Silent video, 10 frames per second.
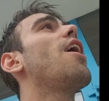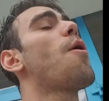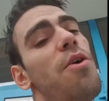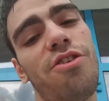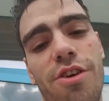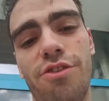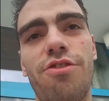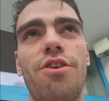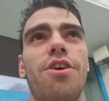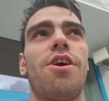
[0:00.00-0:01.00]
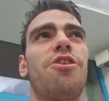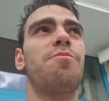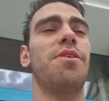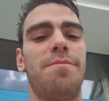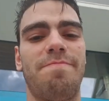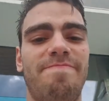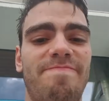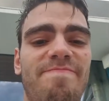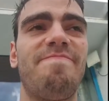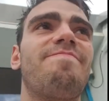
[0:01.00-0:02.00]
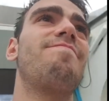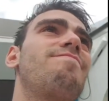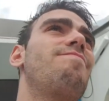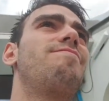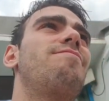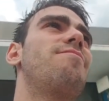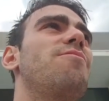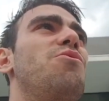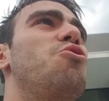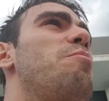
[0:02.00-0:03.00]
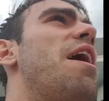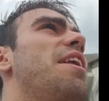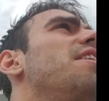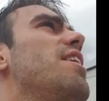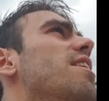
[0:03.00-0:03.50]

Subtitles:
I wish I could show you guys, but too bad.